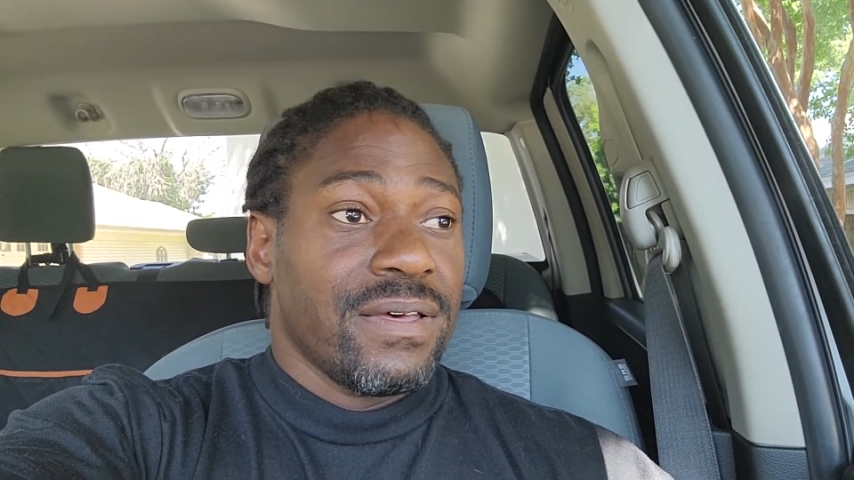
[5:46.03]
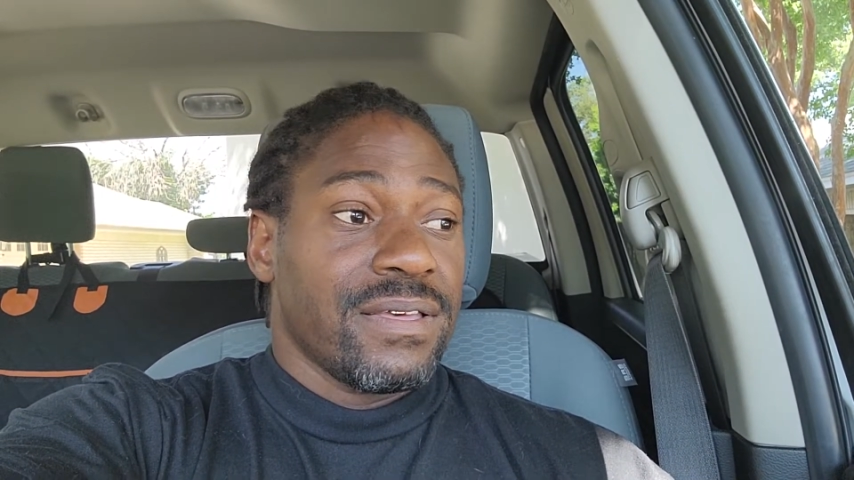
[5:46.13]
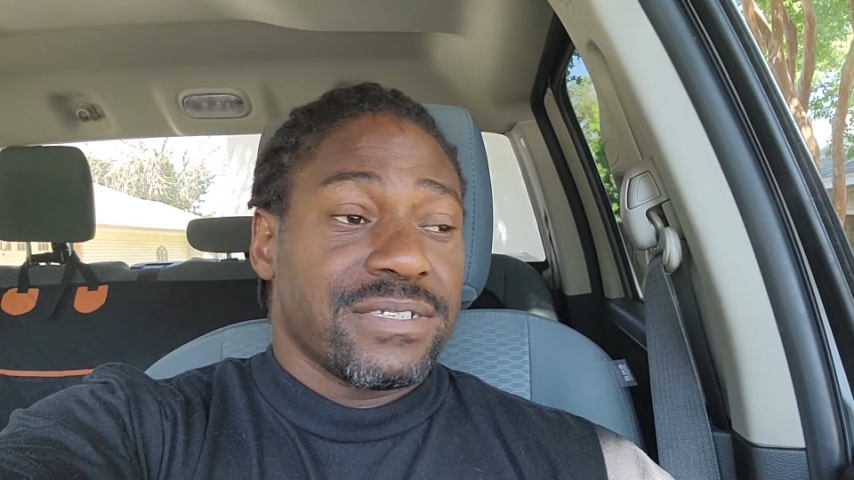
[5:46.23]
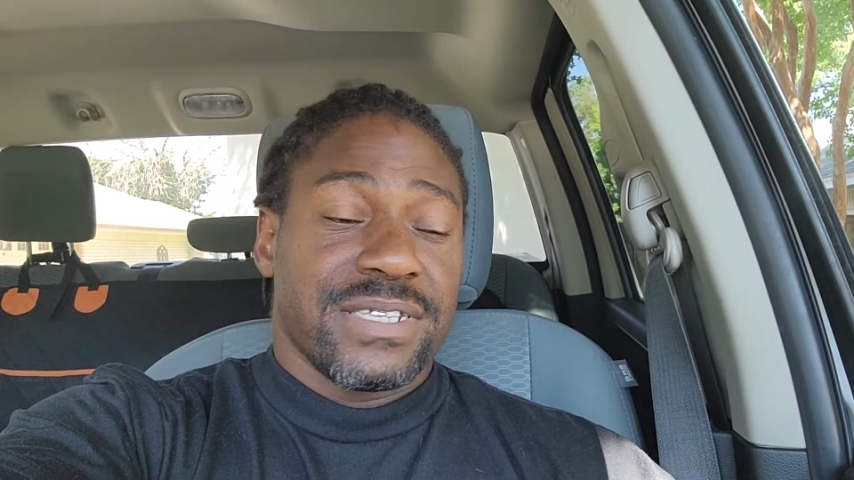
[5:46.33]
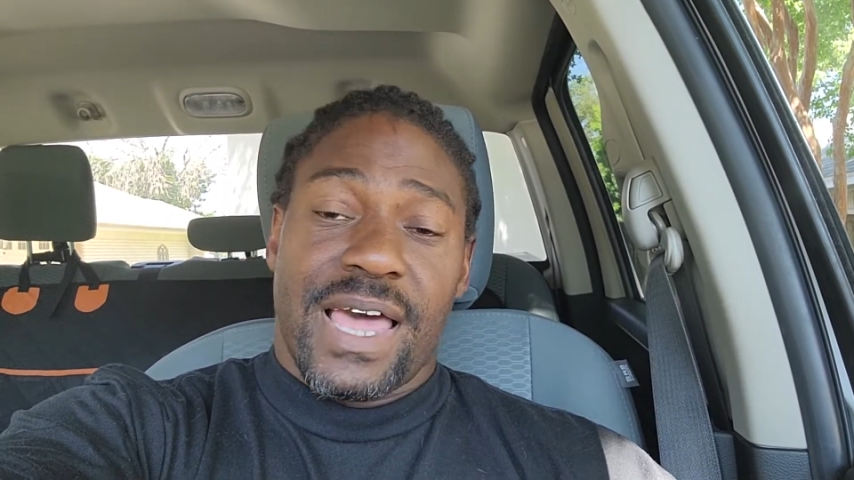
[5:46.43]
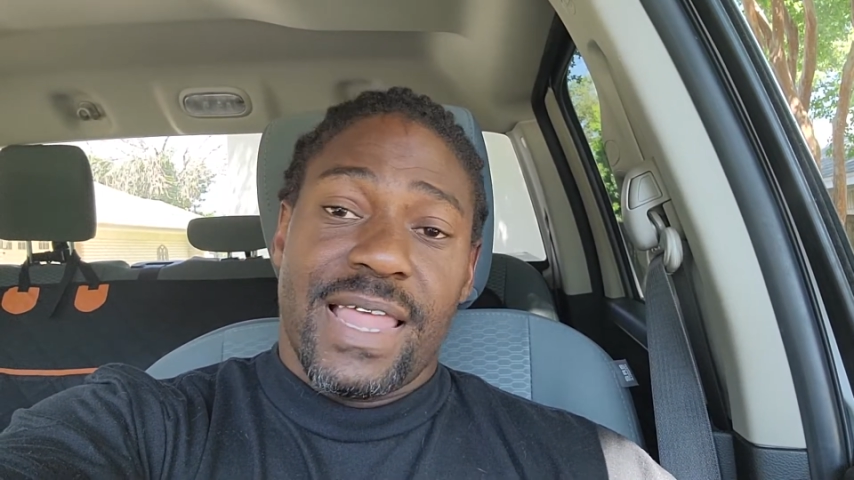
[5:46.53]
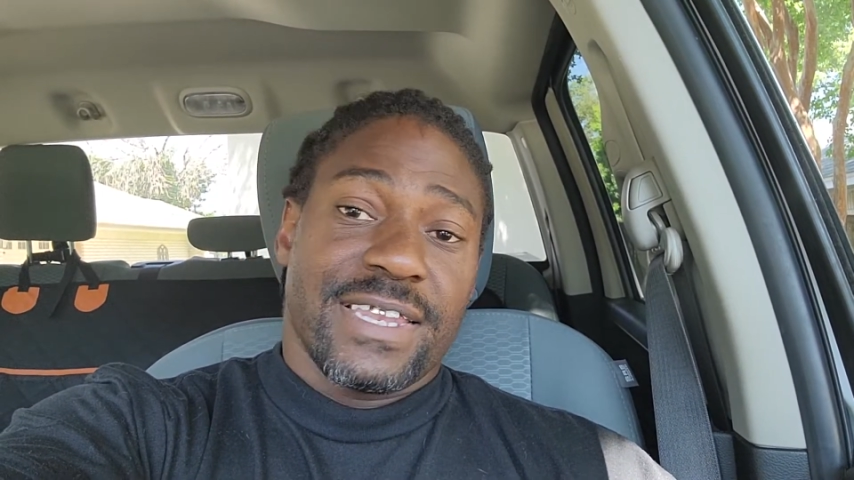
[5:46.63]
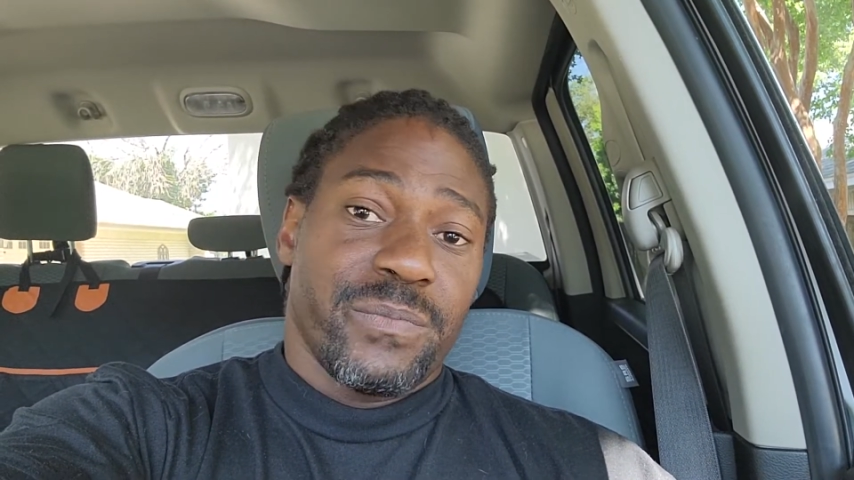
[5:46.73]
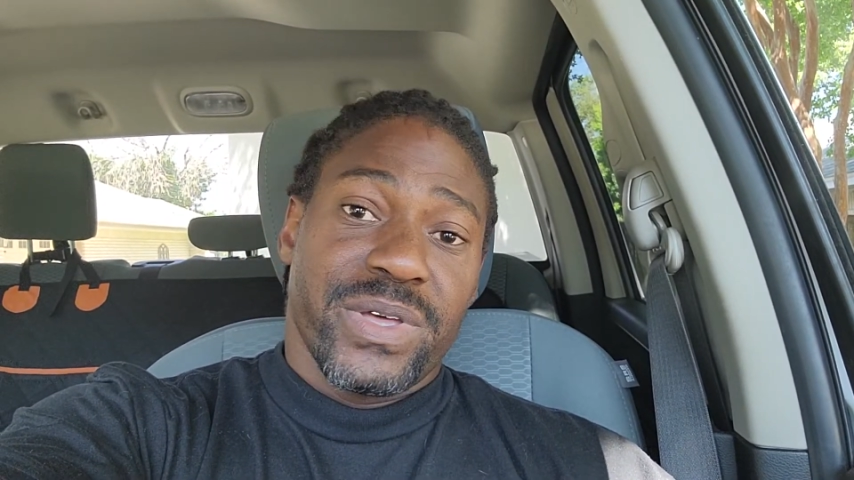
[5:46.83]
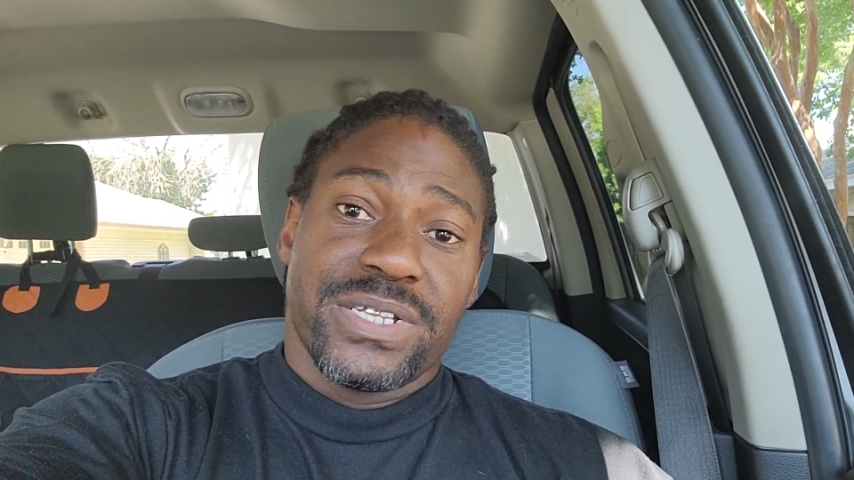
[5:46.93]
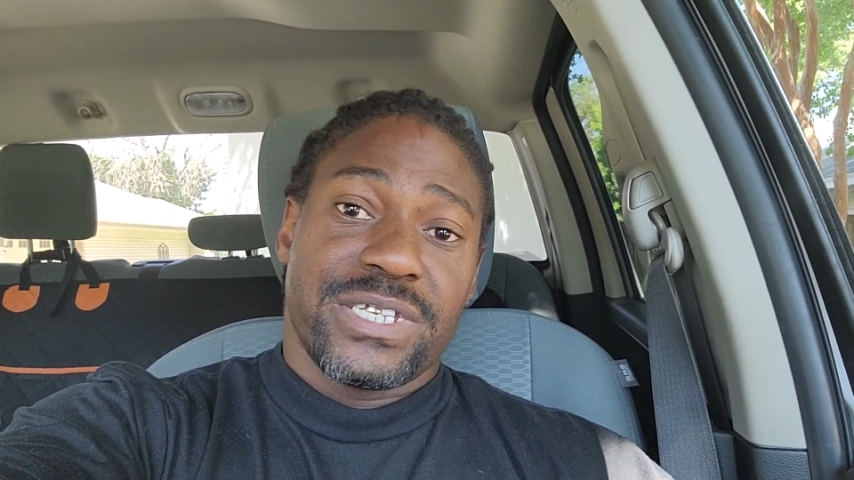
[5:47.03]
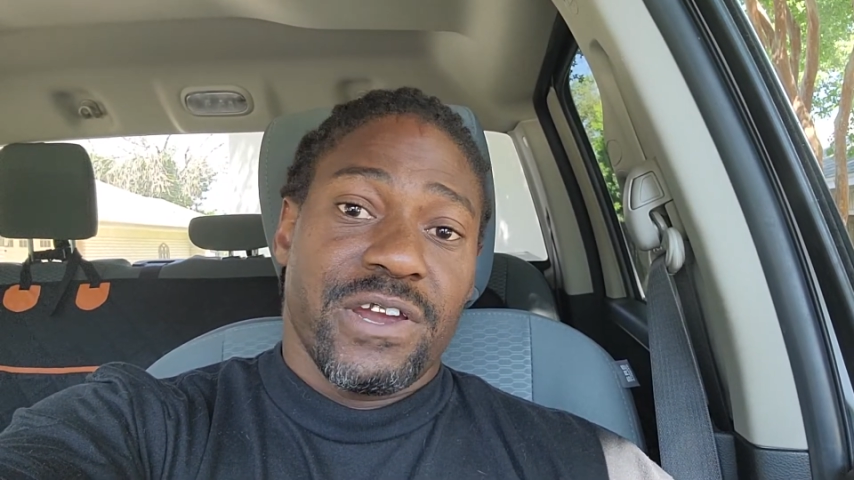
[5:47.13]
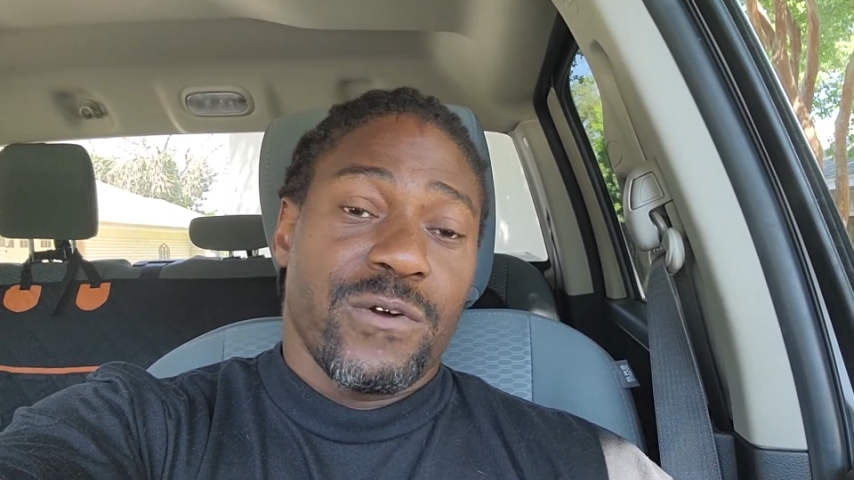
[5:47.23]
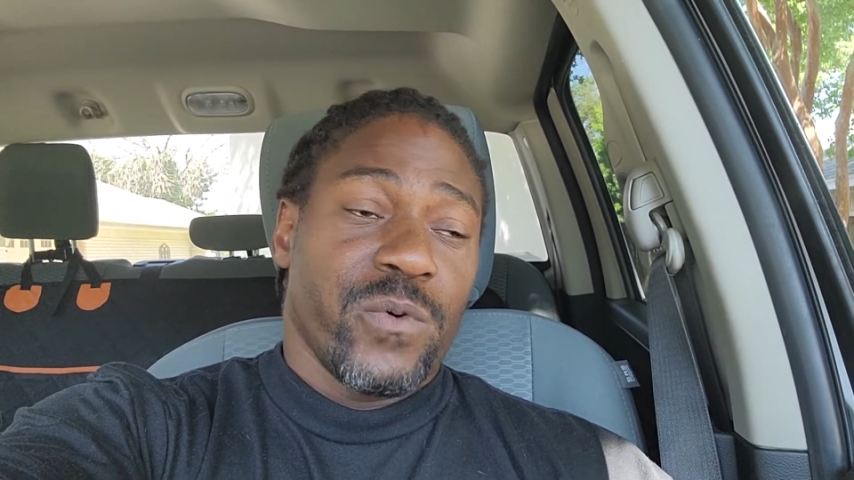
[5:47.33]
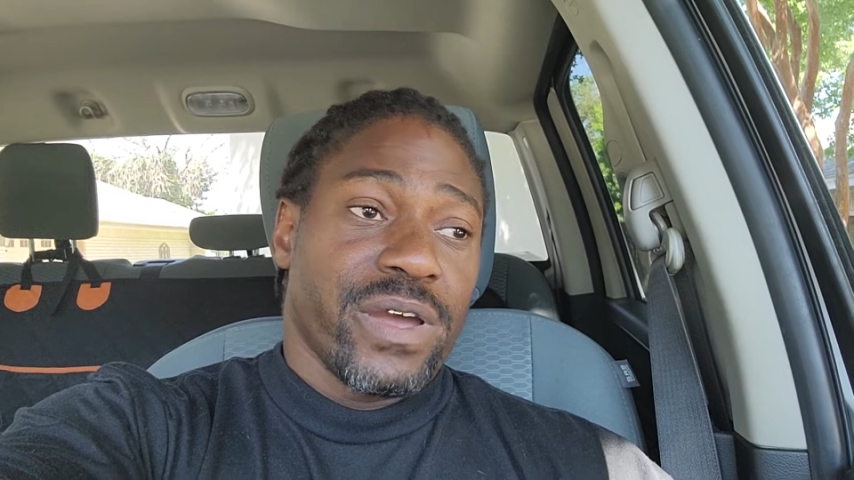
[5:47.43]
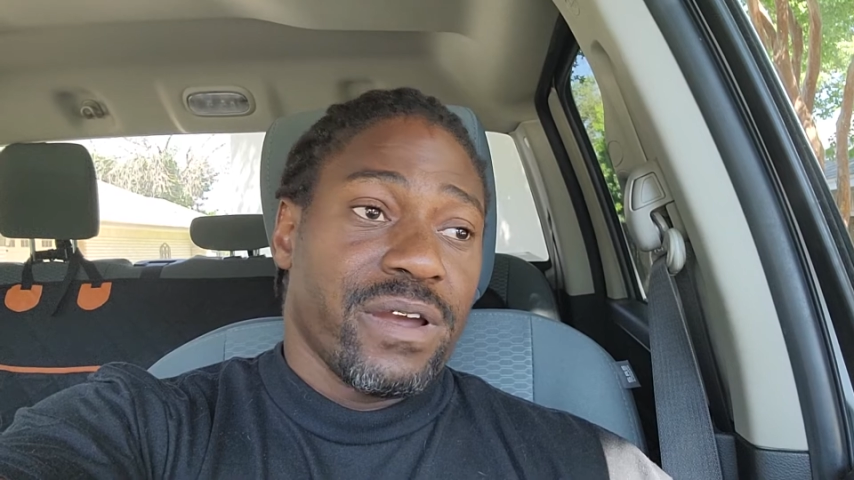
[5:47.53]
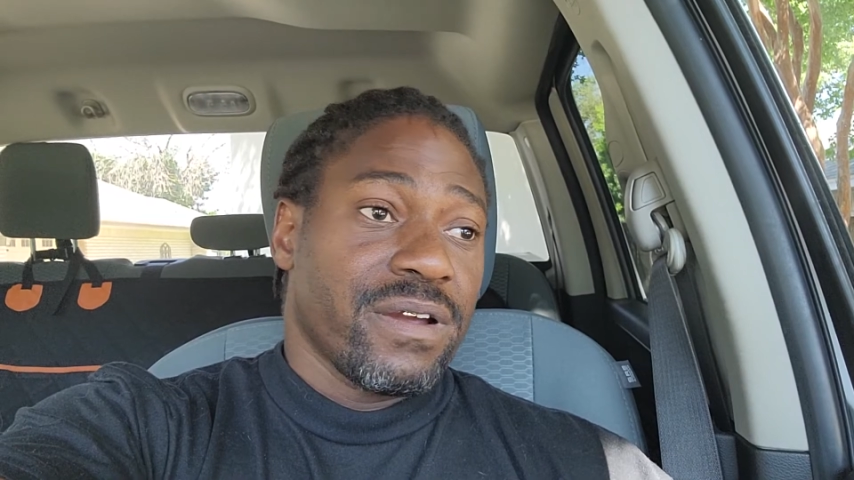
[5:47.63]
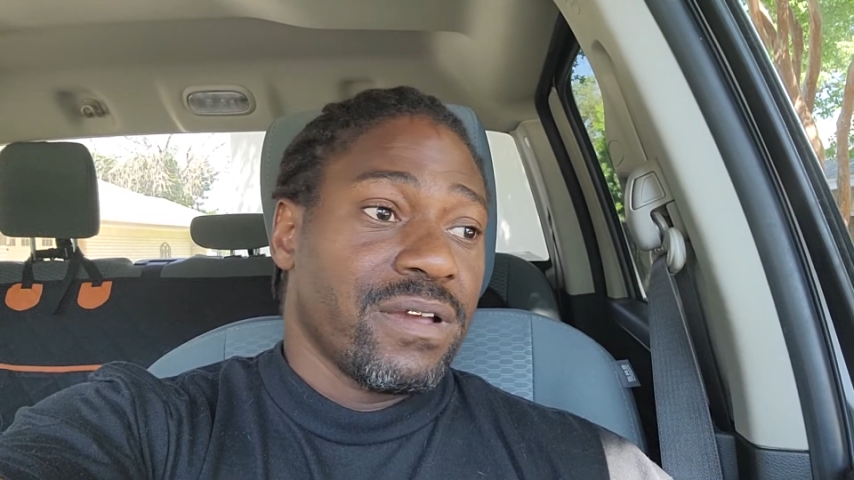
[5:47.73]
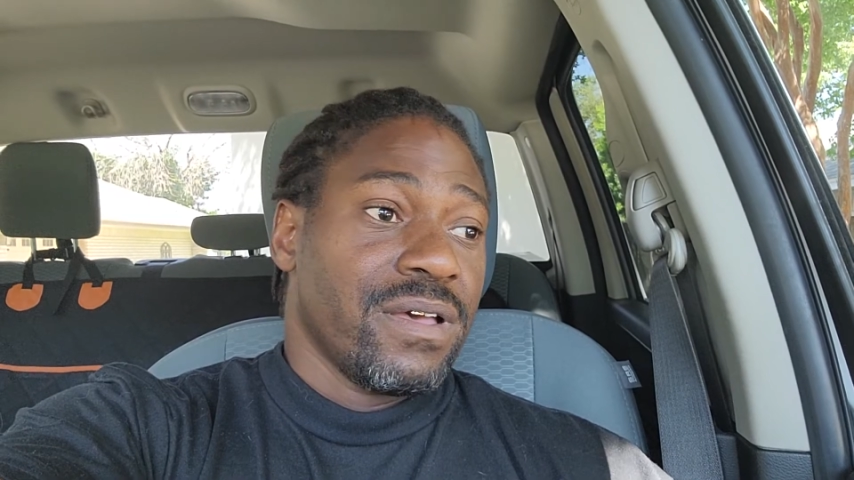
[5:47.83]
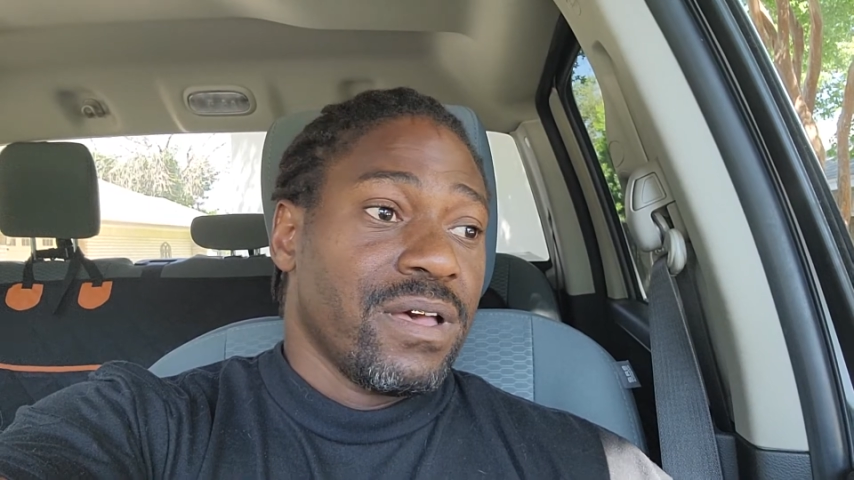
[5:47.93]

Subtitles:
It's not like the military where